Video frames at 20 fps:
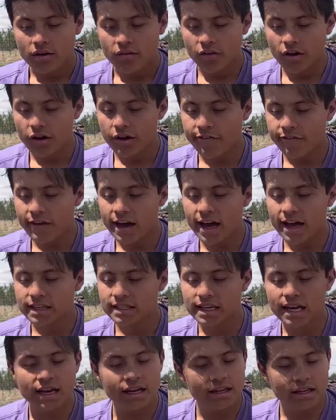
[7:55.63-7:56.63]
very
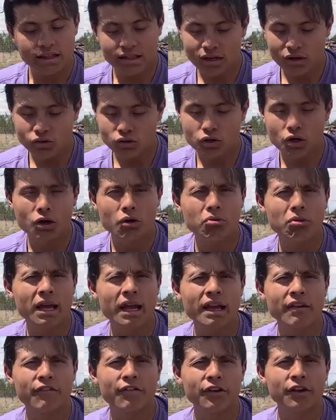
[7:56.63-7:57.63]
fast, and those are
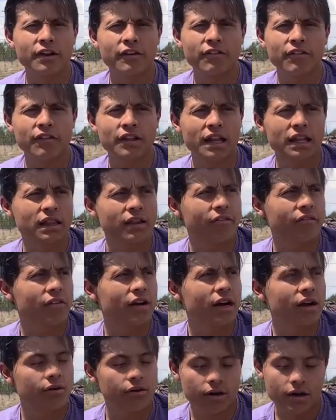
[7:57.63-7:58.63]
okay for you to let them
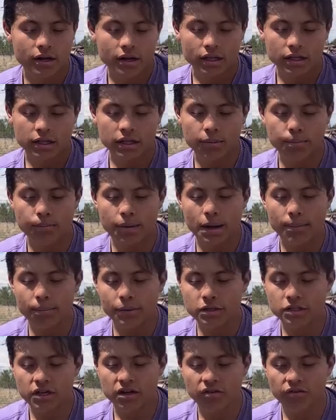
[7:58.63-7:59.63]
flower. The
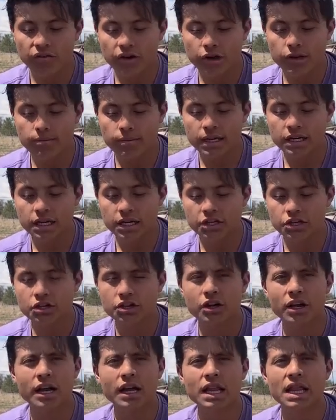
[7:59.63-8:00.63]
peppers are very
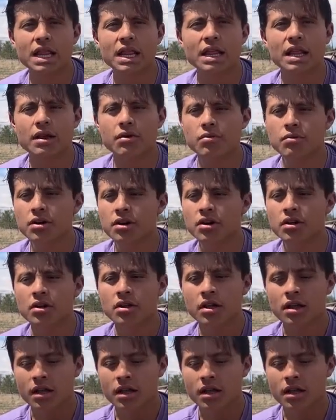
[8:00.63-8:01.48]
miniature, and they will